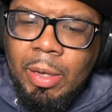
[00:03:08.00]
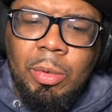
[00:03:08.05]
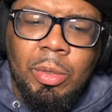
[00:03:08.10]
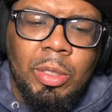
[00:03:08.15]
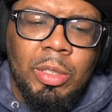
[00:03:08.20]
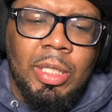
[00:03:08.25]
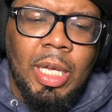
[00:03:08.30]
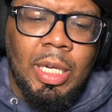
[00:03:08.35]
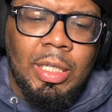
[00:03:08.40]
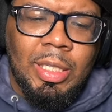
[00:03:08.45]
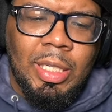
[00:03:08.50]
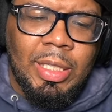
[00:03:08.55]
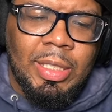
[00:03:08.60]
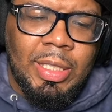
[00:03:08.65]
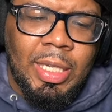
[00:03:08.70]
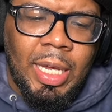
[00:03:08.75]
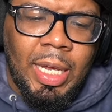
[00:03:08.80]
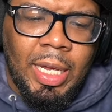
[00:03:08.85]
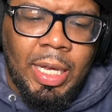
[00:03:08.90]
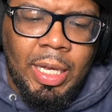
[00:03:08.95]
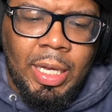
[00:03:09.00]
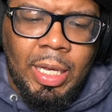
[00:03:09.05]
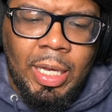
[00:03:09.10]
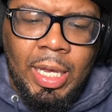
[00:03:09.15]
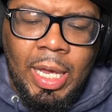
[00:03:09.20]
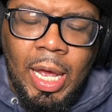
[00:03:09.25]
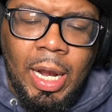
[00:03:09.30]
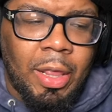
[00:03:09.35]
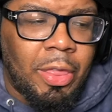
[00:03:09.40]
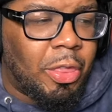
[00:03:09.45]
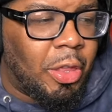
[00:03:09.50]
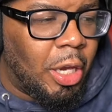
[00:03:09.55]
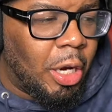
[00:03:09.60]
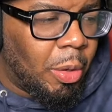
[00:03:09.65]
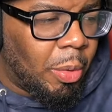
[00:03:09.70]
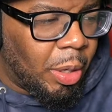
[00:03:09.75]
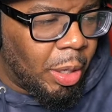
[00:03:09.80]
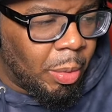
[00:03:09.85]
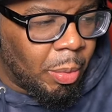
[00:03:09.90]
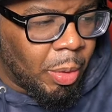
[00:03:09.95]
was actually saying he had a
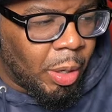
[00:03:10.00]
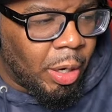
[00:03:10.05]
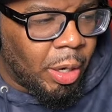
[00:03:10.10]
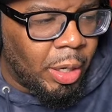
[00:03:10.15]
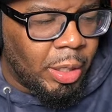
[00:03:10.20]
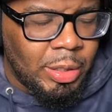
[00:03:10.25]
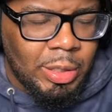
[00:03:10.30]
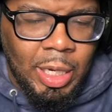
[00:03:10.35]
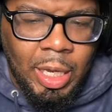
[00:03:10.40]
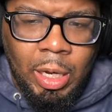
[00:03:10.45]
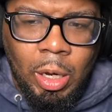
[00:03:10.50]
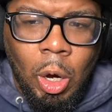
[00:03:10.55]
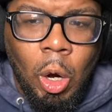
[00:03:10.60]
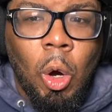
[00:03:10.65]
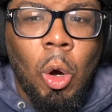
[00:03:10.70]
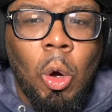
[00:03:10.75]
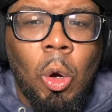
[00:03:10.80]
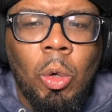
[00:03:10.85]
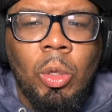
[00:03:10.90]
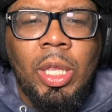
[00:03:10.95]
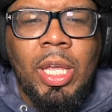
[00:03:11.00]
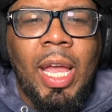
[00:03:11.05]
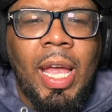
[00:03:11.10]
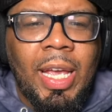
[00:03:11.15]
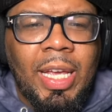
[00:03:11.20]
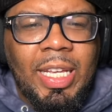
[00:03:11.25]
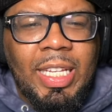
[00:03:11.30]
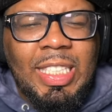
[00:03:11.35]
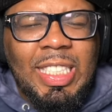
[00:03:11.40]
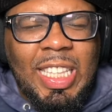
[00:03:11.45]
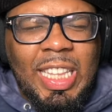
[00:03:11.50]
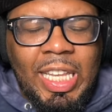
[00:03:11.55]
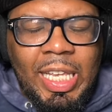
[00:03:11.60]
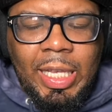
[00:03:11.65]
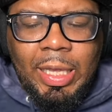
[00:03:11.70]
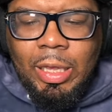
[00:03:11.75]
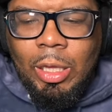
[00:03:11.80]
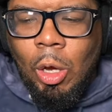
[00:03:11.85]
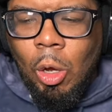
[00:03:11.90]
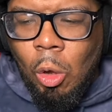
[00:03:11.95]
theory where it's like, oh, the Yankees
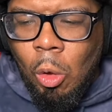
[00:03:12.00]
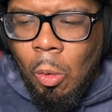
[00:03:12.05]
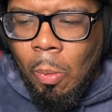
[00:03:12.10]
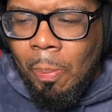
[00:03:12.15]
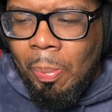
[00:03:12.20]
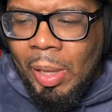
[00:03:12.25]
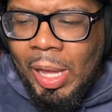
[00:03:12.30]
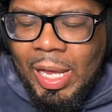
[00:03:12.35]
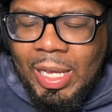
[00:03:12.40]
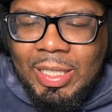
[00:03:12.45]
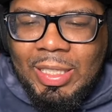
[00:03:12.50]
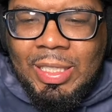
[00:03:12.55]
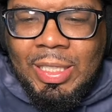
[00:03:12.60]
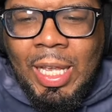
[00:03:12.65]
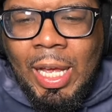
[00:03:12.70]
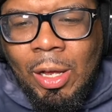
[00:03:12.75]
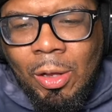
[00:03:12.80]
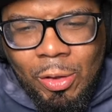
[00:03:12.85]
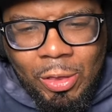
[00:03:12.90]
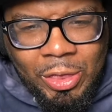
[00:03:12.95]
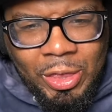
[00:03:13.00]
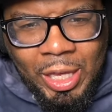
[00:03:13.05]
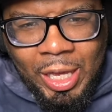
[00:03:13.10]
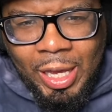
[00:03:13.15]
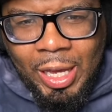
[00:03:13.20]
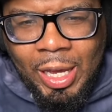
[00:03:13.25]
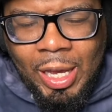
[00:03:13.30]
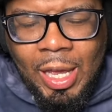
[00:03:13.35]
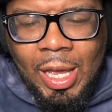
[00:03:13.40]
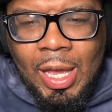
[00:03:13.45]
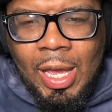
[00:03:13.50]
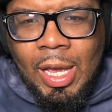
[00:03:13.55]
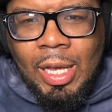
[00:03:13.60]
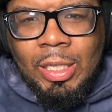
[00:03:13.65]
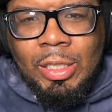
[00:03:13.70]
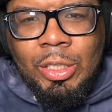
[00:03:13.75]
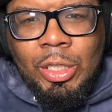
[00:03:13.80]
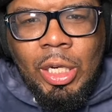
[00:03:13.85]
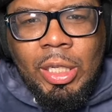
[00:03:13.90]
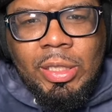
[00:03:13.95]
leaked the whole Blake Snell thing
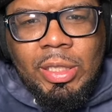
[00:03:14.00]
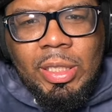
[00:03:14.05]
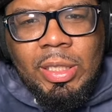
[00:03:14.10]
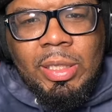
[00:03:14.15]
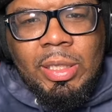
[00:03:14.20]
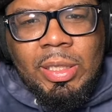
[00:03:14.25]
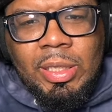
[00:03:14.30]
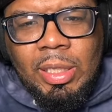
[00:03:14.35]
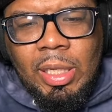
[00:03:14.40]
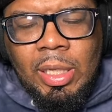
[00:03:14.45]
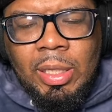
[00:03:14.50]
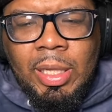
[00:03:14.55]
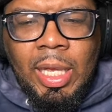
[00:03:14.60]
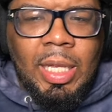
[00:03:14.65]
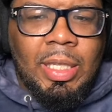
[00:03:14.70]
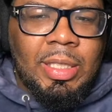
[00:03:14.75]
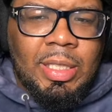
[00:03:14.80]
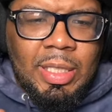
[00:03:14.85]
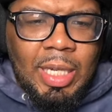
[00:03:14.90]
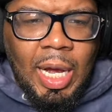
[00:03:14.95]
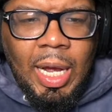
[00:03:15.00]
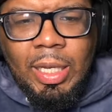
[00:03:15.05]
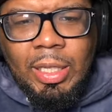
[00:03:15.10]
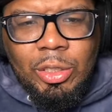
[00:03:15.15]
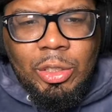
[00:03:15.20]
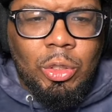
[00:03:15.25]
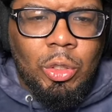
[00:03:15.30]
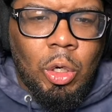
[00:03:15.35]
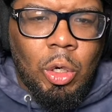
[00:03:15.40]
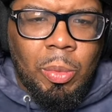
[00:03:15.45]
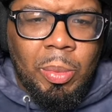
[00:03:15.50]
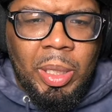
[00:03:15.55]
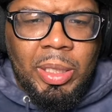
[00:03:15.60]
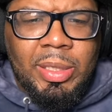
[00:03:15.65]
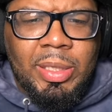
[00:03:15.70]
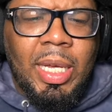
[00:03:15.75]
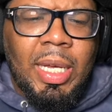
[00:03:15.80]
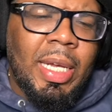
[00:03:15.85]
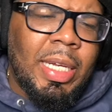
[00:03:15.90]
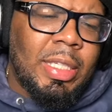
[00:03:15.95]
just to then sign Stroman and
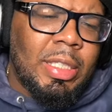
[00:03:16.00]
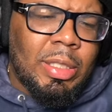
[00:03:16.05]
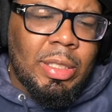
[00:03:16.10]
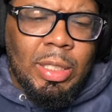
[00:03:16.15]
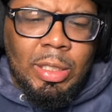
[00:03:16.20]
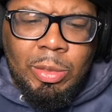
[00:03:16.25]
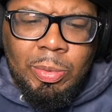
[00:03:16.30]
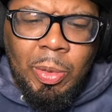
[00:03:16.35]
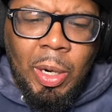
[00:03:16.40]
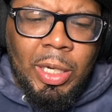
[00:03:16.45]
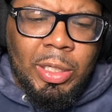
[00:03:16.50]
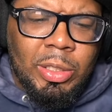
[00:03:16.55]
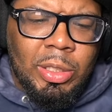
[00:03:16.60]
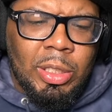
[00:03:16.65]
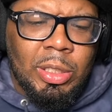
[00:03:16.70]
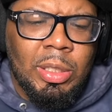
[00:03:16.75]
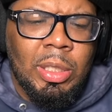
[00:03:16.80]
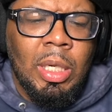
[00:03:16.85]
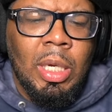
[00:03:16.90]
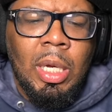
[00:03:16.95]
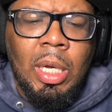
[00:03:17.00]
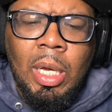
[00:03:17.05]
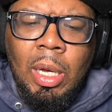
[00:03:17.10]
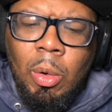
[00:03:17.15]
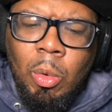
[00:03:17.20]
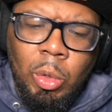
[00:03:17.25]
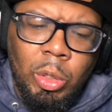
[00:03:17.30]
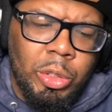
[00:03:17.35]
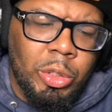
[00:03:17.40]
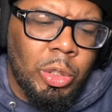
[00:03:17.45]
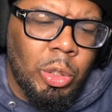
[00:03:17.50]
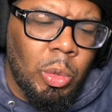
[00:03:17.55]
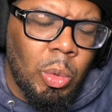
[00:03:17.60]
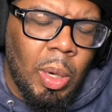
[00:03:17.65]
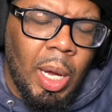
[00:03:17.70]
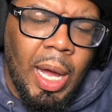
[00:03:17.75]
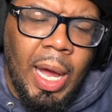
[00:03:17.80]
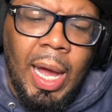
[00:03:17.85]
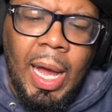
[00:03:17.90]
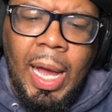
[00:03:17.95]
say his prices were too
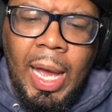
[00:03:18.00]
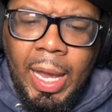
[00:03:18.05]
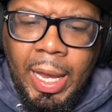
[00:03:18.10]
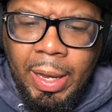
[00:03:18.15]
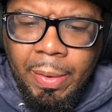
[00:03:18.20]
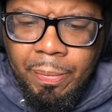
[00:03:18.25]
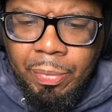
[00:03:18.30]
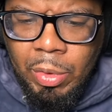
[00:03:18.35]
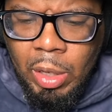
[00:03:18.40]
high